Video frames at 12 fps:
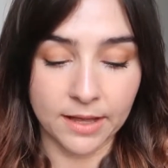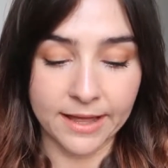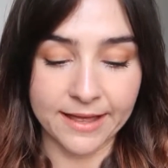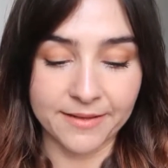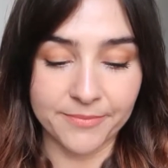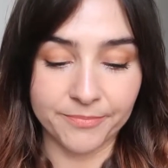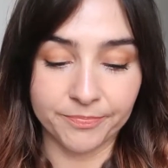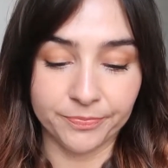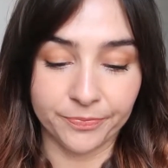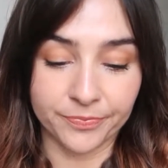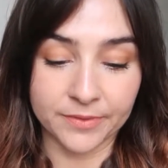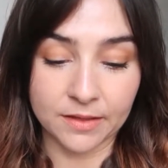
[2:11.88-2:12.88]

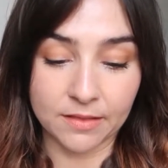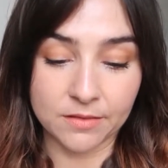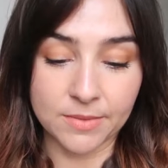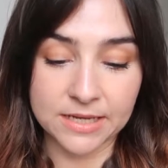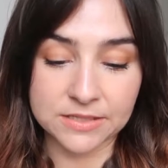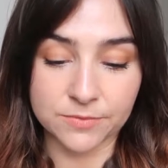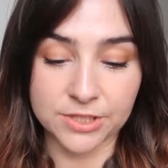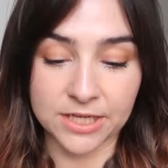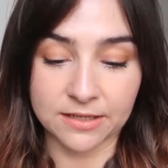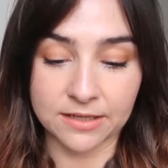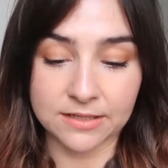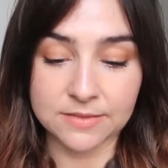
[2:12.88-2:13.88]
The mask will
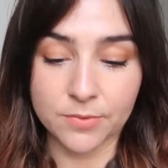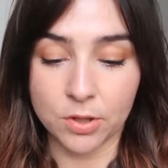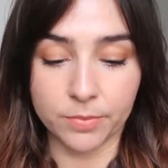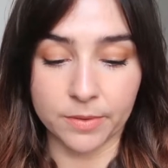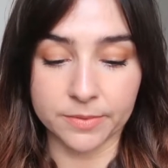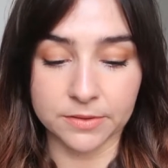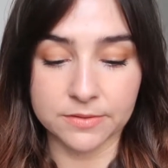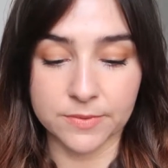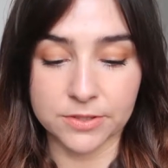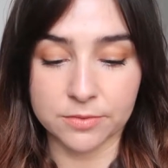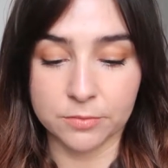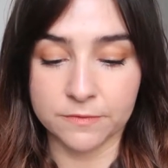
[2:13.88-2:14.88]
generate small bubbles
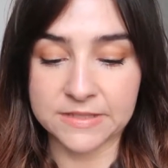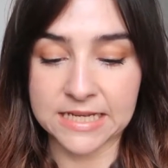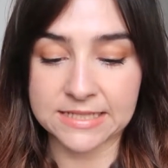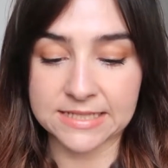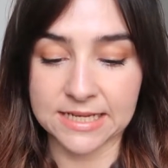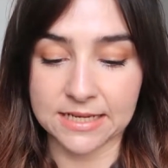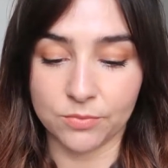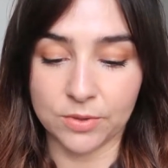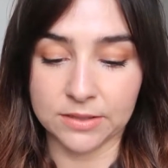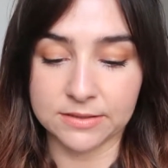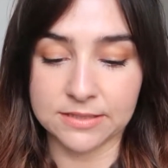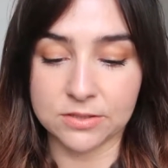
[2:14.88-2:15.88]
which removes dead skin
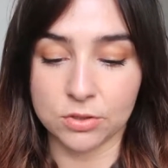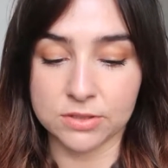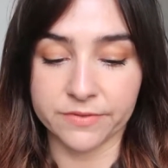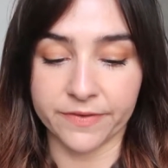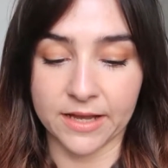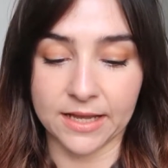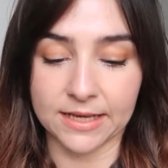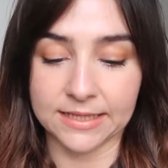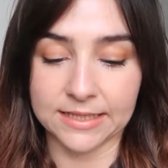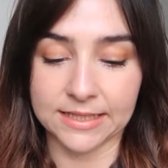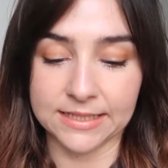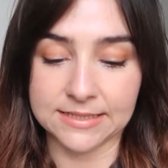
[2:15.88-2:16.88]
while detoxifying
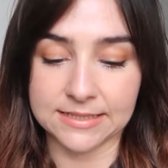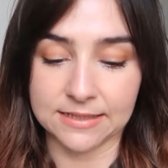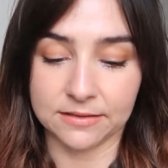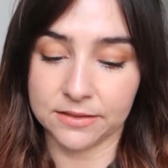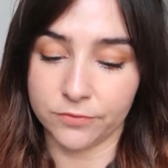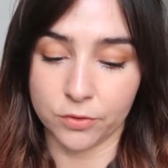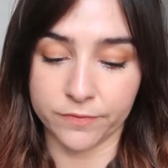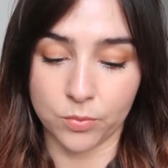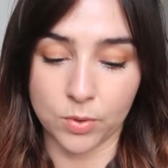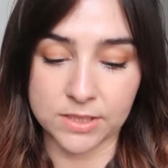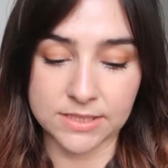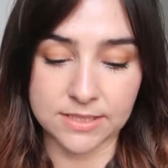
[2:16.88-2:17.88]
and cleansing. Leave on for
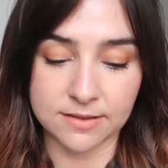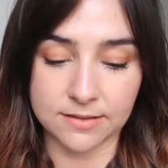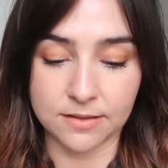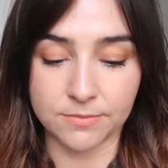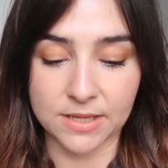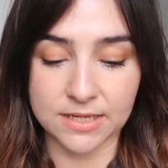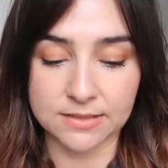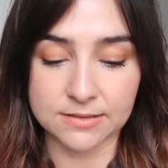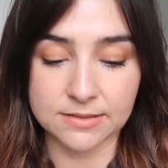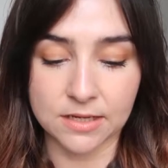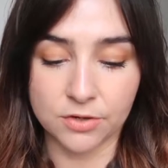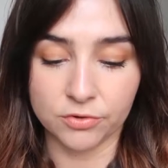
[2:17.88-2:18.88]
1 to 3
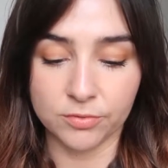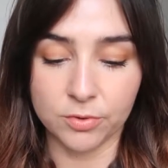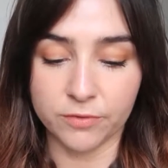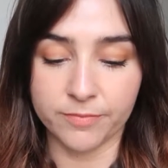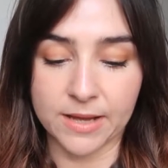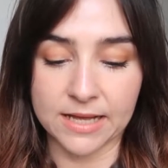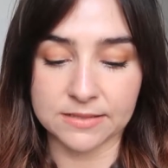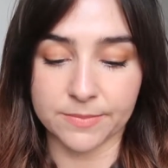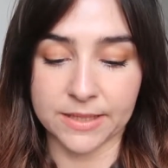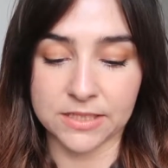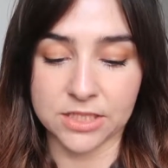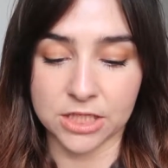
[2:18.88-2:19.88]
minutes. Remove mask
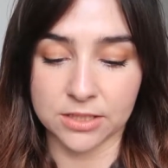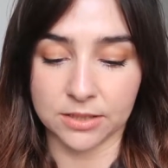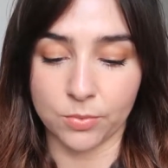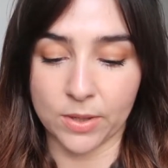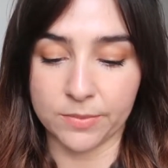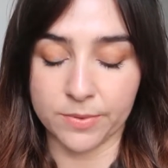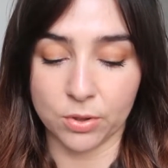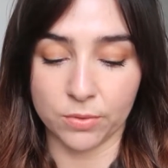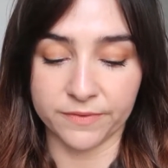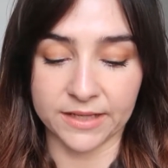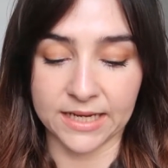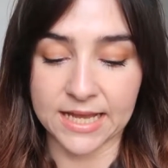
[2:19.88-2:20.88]
by gently wiping
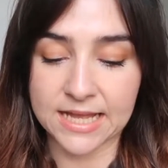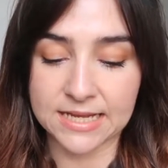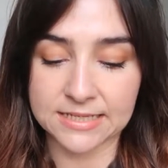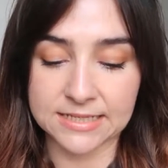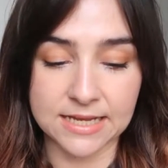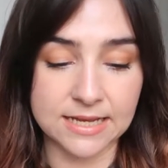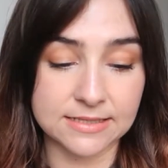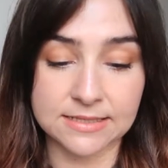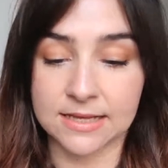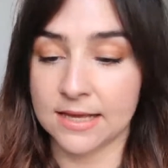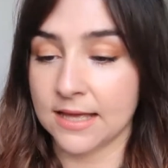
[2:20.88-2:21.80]
off any excess.